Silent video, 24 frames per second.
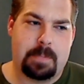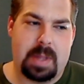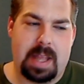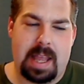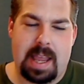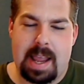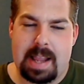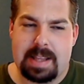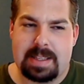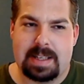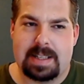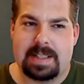
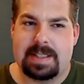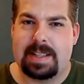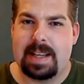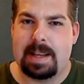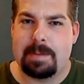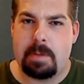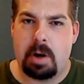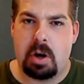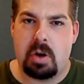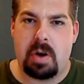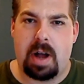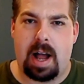It's a
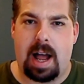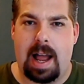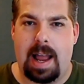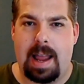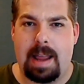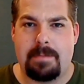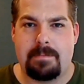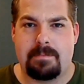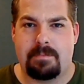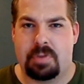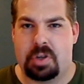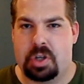demo.
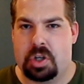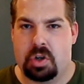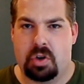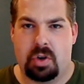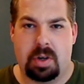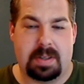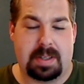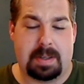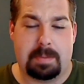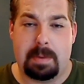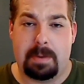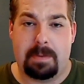I'm sure
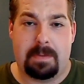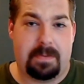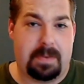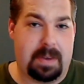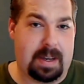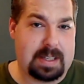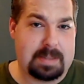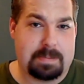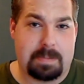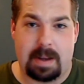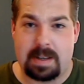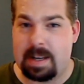it's going to be
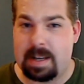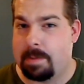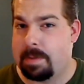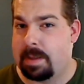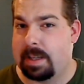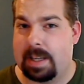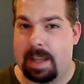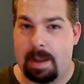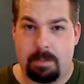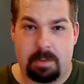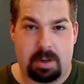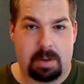fixed by the time the
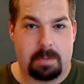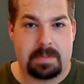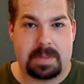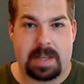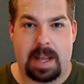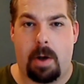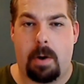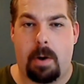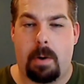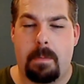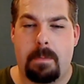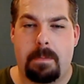game comes
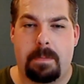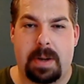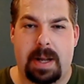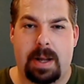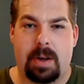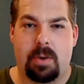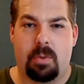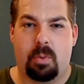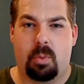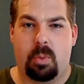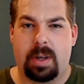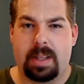out.
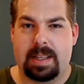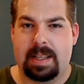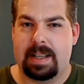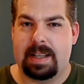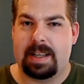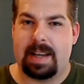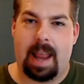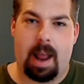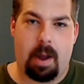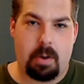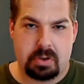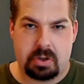But when the
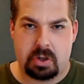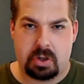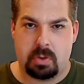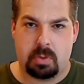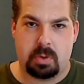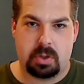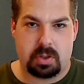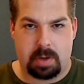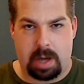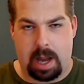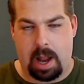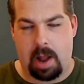announcer
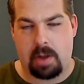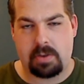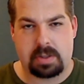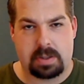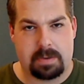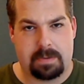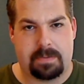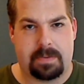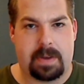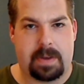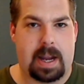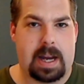was announcing
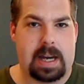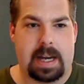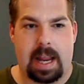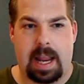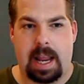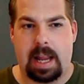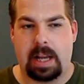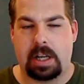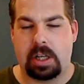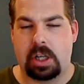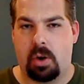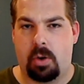the fight
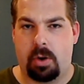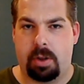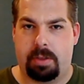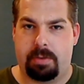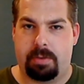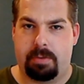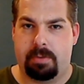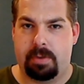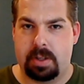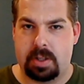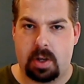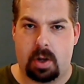and going
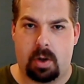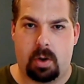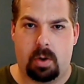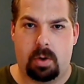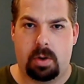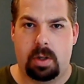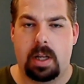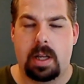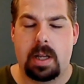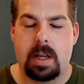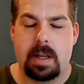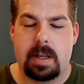through this
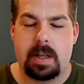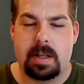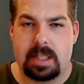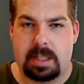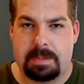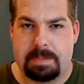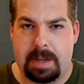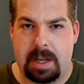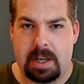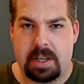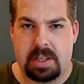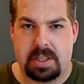whole
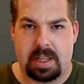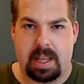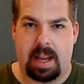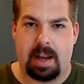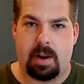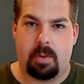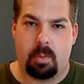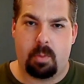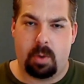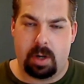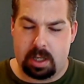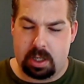speech
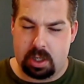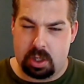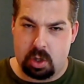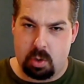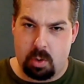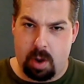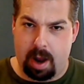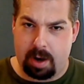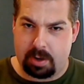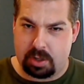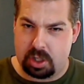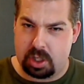thing, when
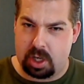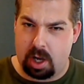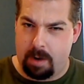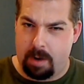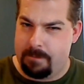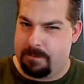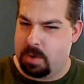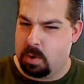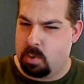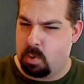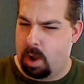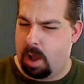you actually got a
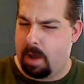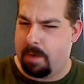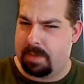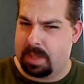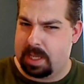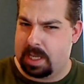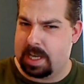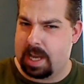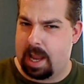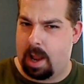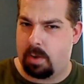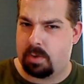view of
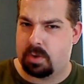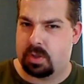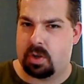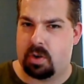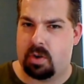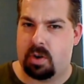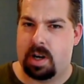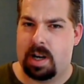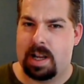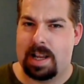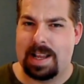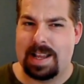the
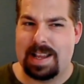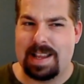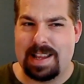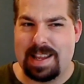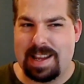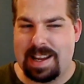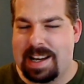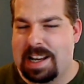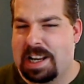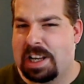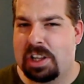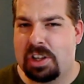announcer,
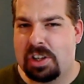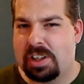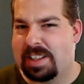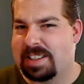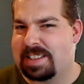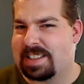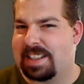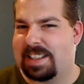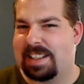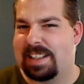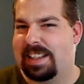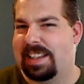he didn't look
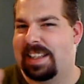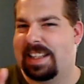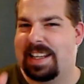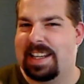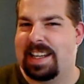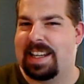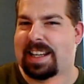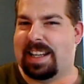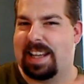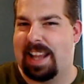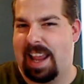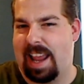as
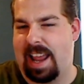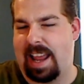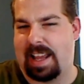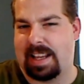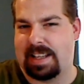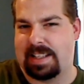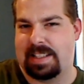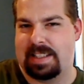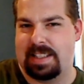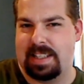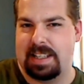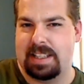clean
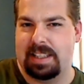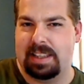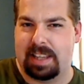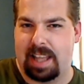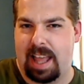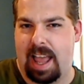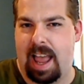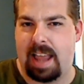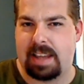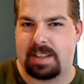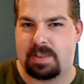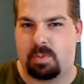as the
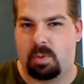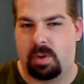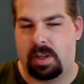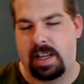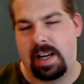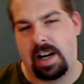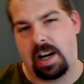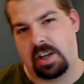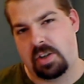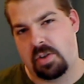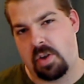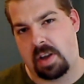last one
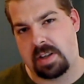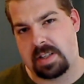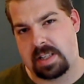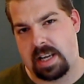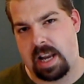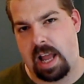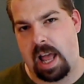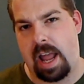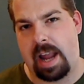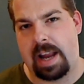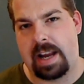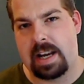did on
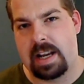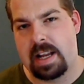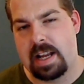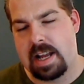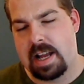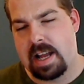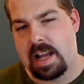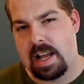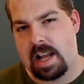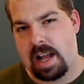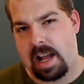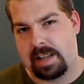2009.
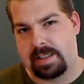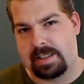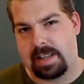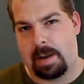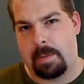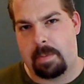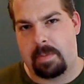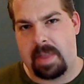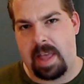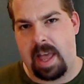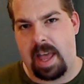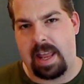On
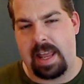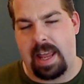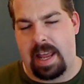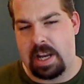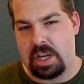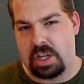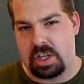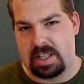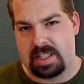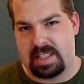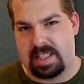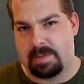top of that,
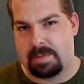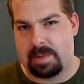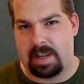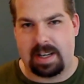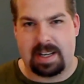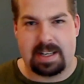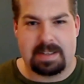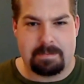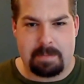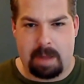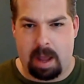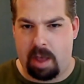it just seemed like
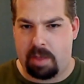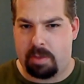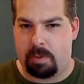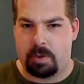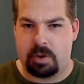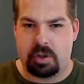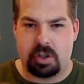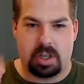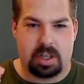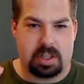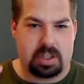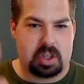his mouth
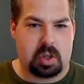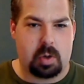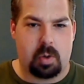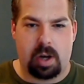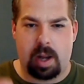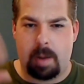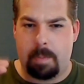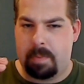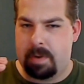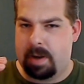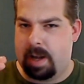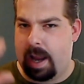was just
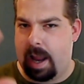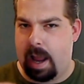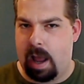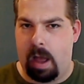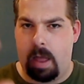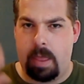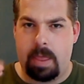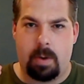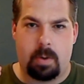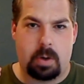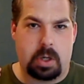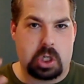going up and
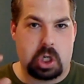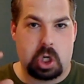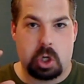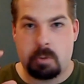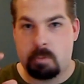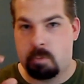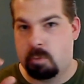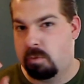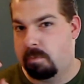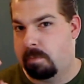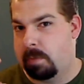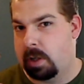down. There was no
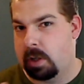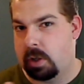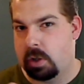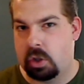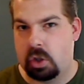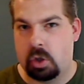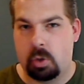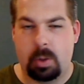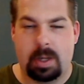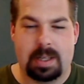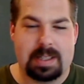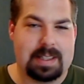movement
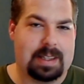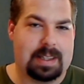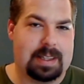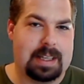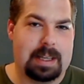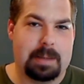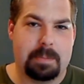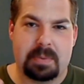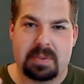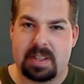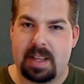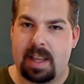to his
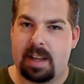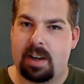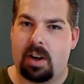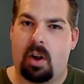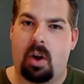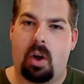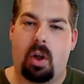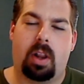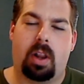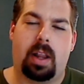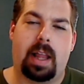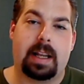lips at
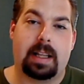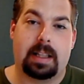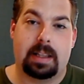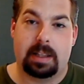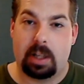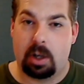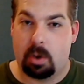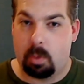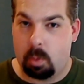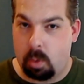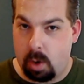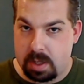all like
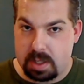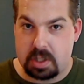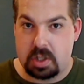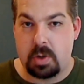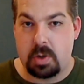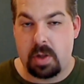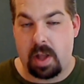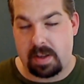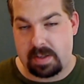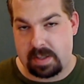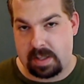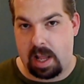there was in
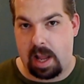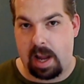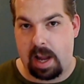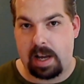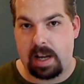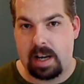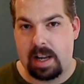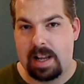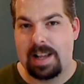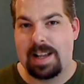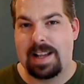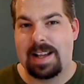2009.